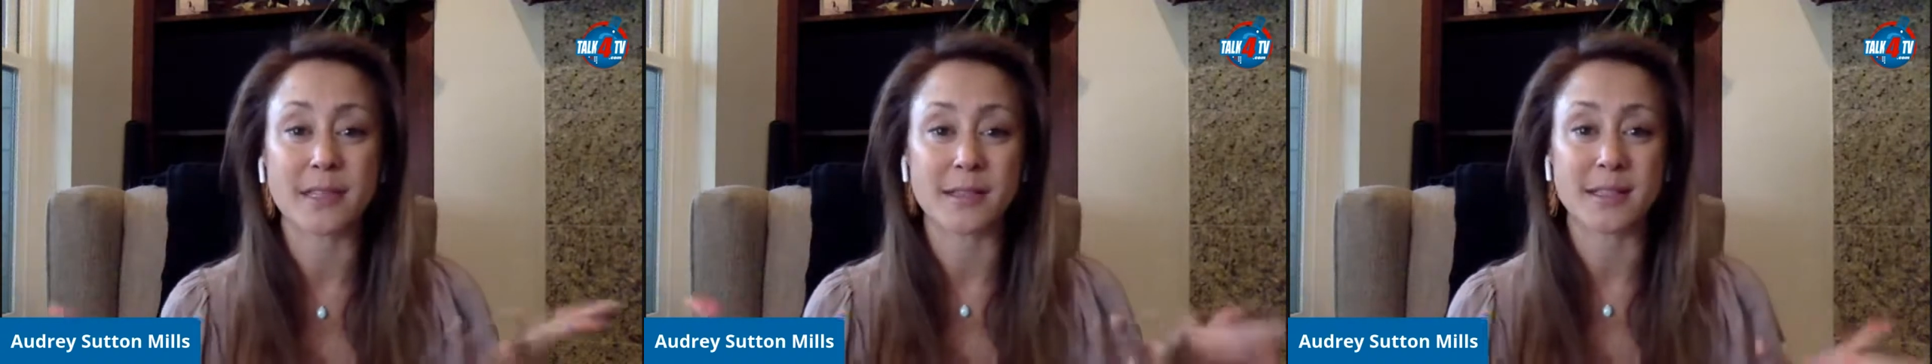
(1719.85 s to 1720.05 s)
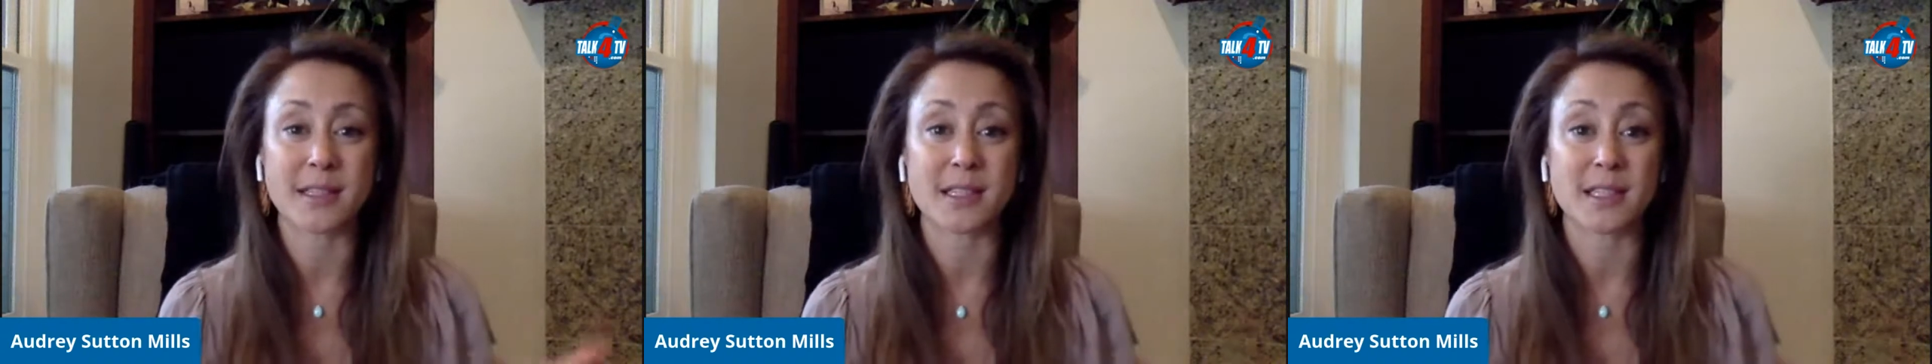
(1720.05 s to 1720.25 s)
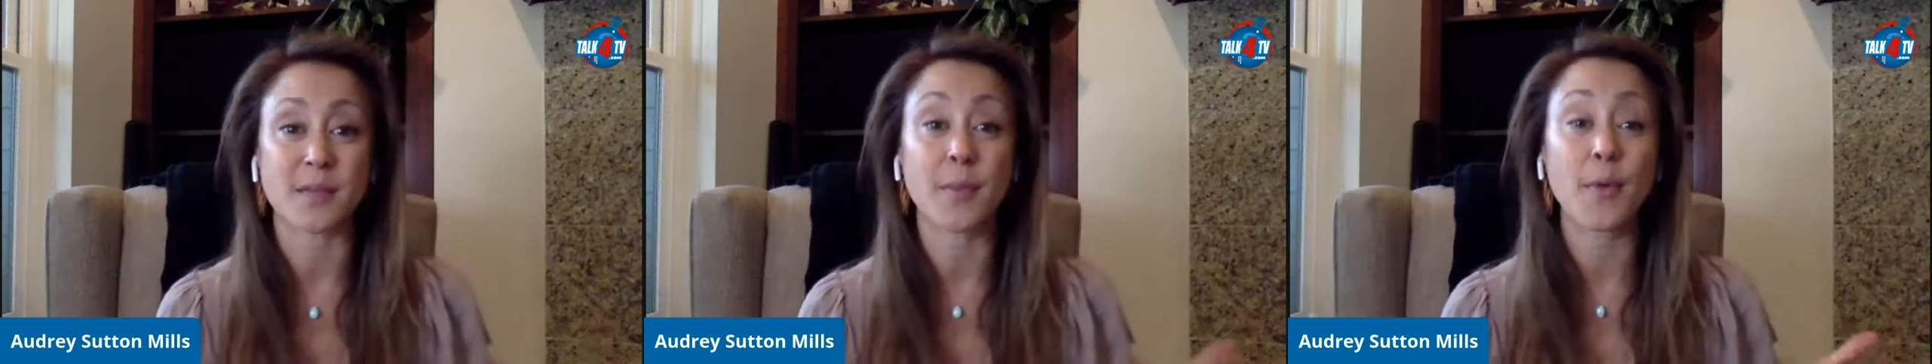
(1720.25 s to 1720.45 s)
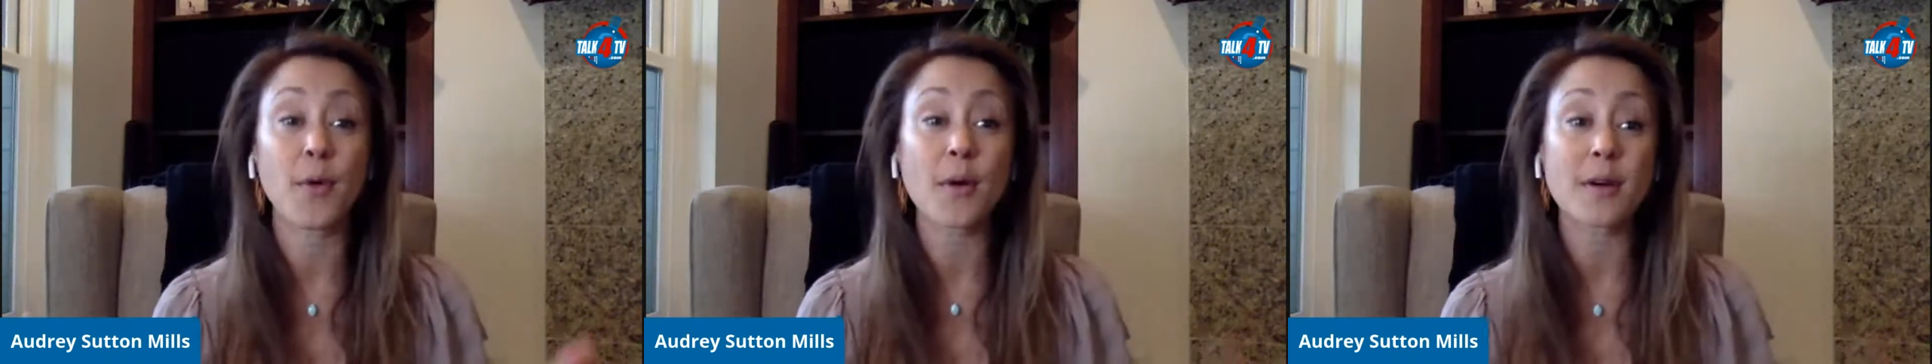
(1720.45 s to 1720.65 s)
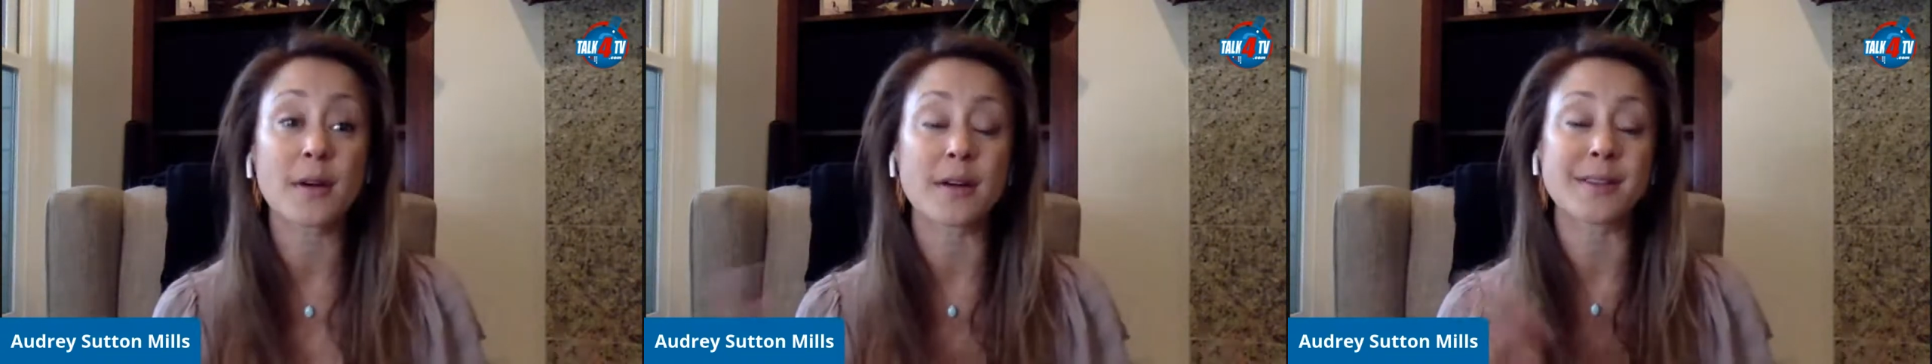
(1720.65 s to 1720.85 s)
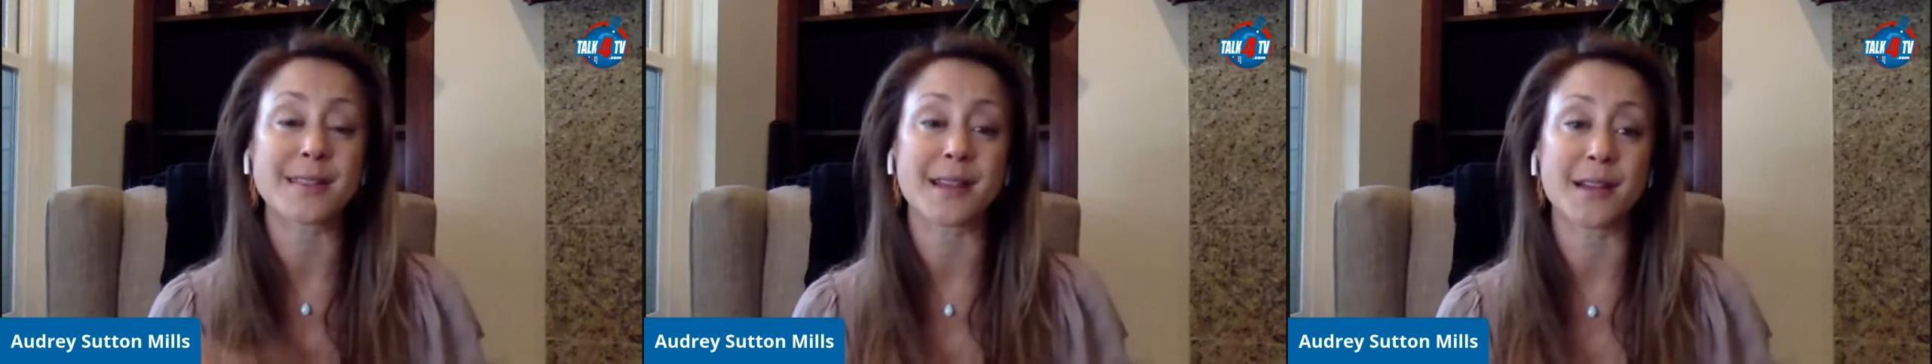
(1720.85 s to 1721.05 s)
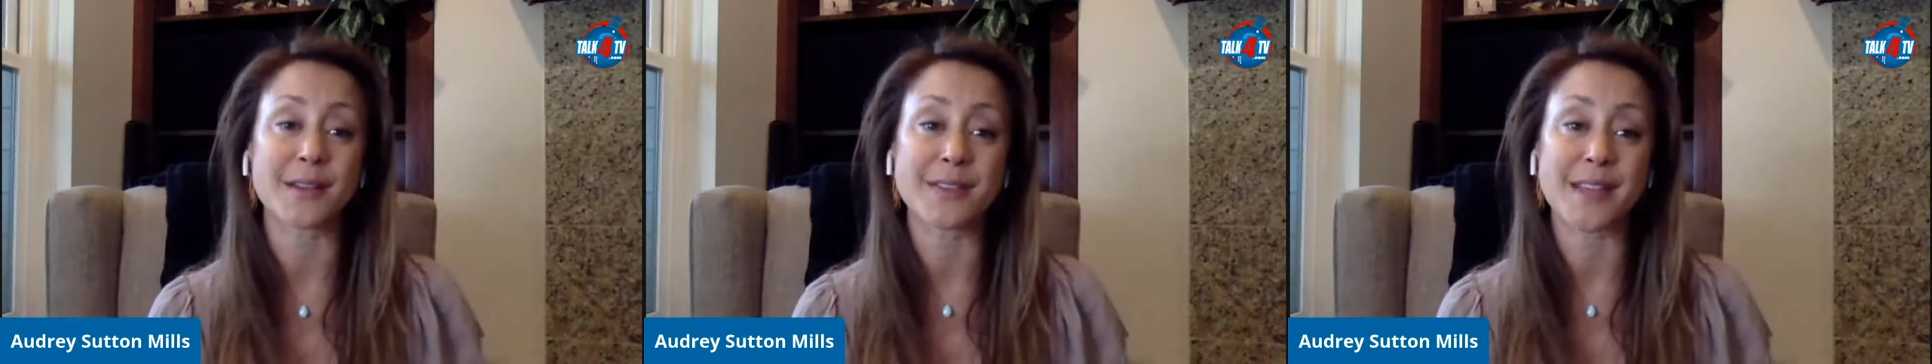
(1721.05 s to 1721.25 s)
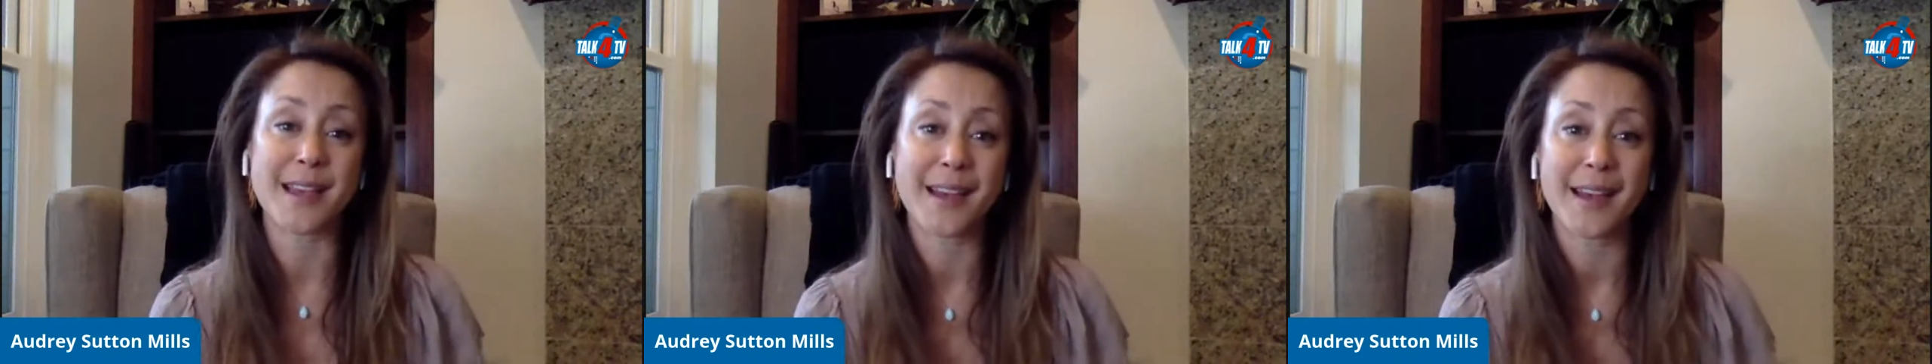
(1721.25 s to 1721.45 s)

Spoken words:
is to support ourselves